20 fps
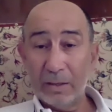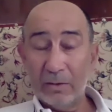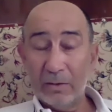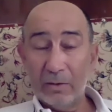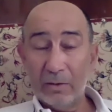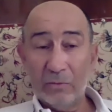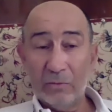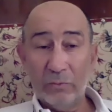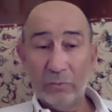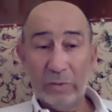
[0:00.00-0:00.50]

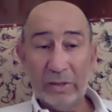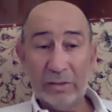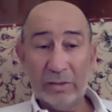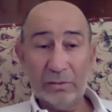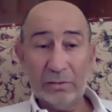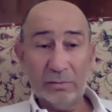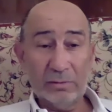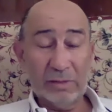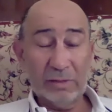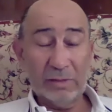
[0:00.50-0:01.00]

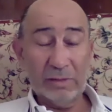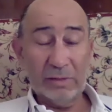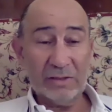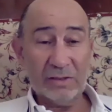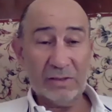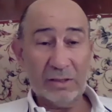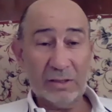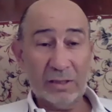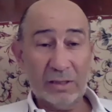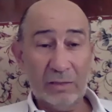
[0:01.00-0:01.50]
When Nazi
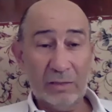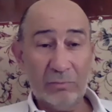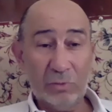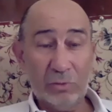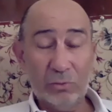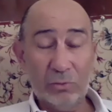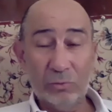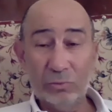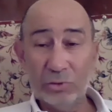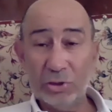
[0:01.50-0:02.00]
came
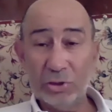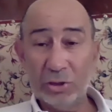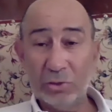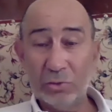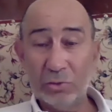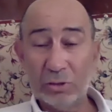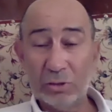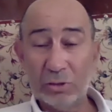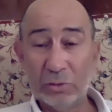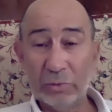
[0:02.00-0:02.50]
to
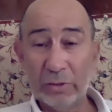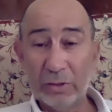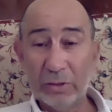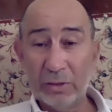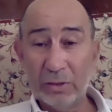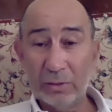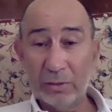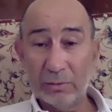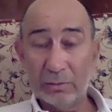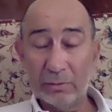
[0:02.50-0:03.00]

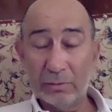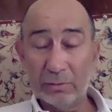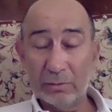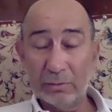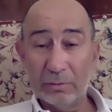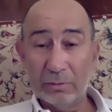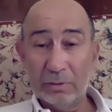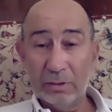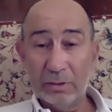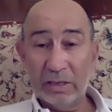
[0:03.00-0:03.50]
Czechoslovakia,
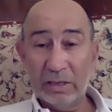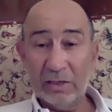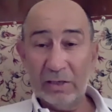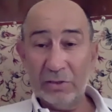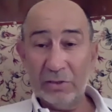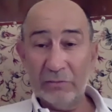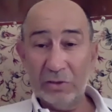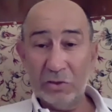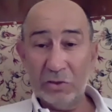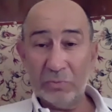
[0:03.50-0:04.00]
country
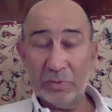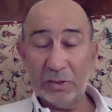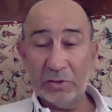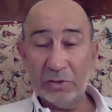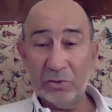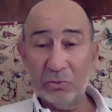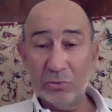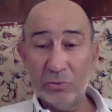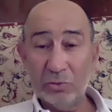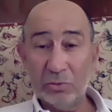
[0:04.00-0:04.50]
which
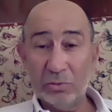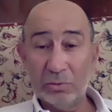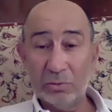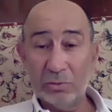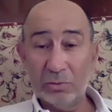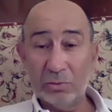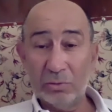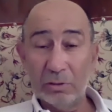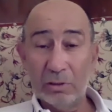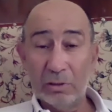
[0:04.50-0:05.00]
produced
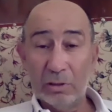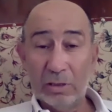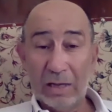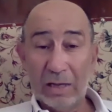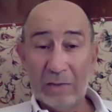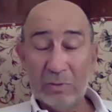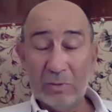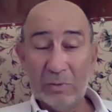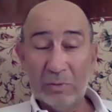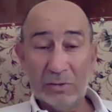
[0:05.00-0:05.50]

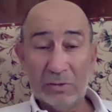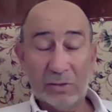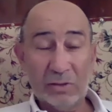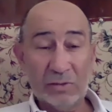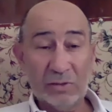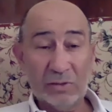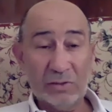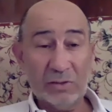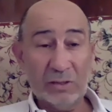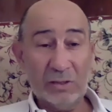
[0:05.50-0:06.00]
armaments in
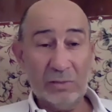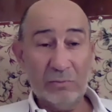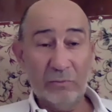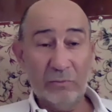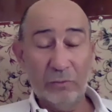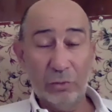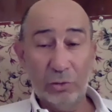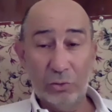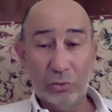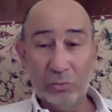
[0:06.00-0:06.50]
the same
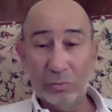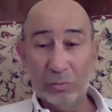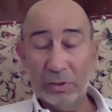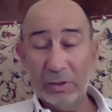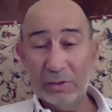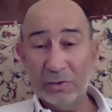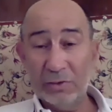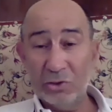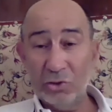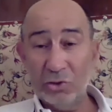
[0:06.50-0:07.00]
volume
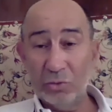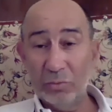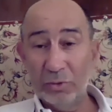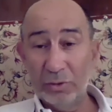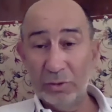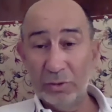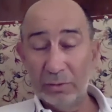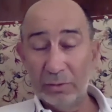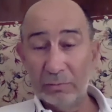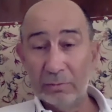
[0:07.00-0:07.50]
as
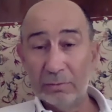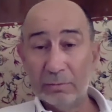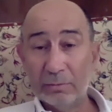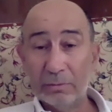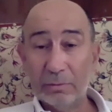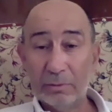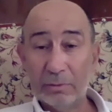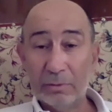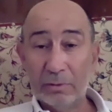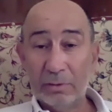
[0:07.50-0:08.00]
Germany,
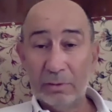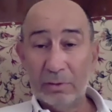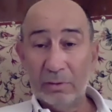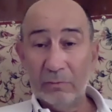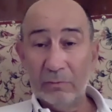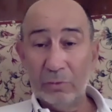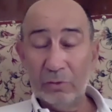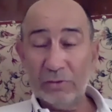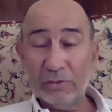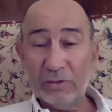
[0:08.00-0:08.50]

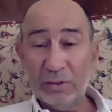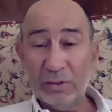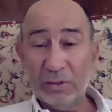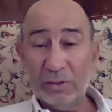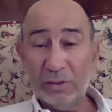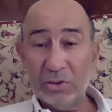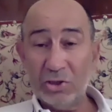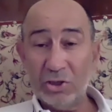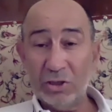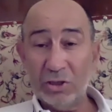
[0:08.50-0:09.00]
what say
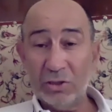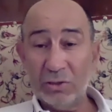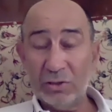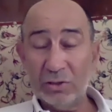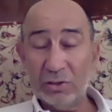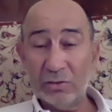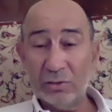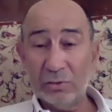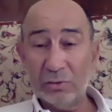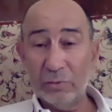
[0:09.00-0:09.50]
Czechs and
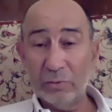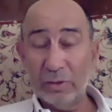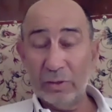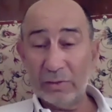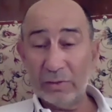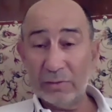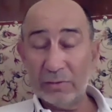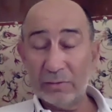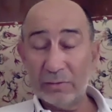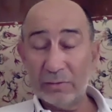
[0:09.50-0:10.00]
Slovaks?